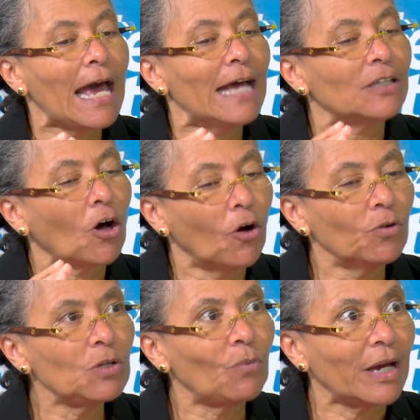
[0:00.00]
And the
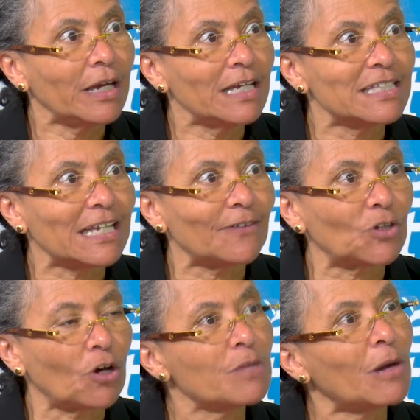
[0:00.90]
only way, instead of
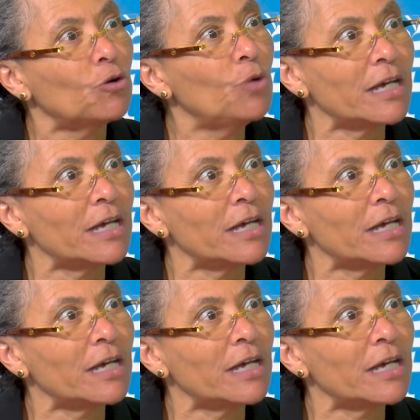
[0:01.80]
talking about who